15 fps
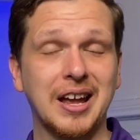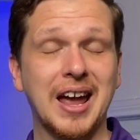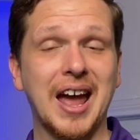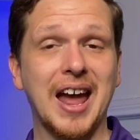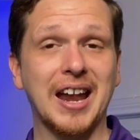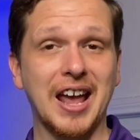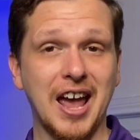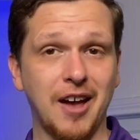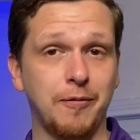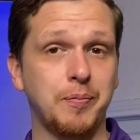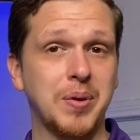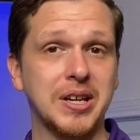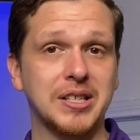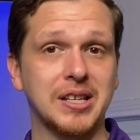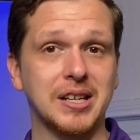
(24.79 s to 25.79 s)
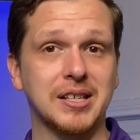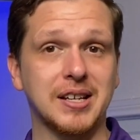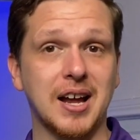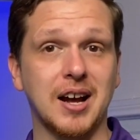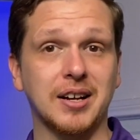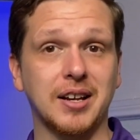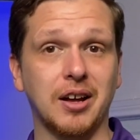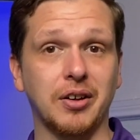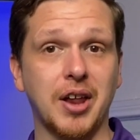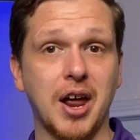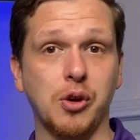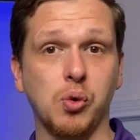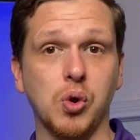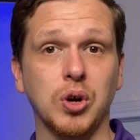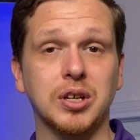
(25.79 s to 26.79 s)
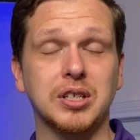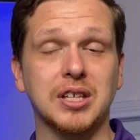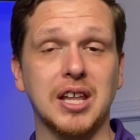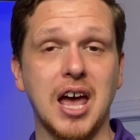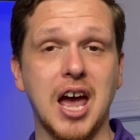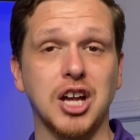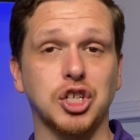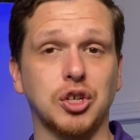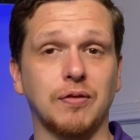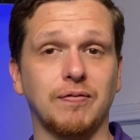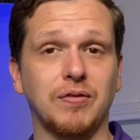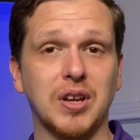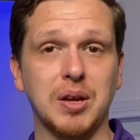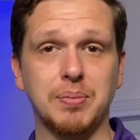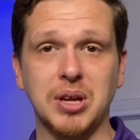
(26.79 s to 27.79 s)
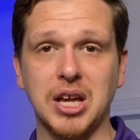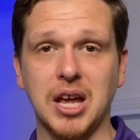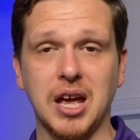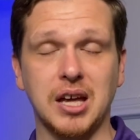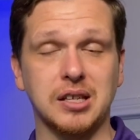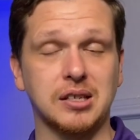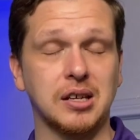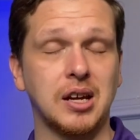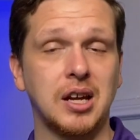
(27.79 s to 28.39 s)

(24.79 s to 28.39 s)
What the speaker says: at fbcstockdale.org/vbs.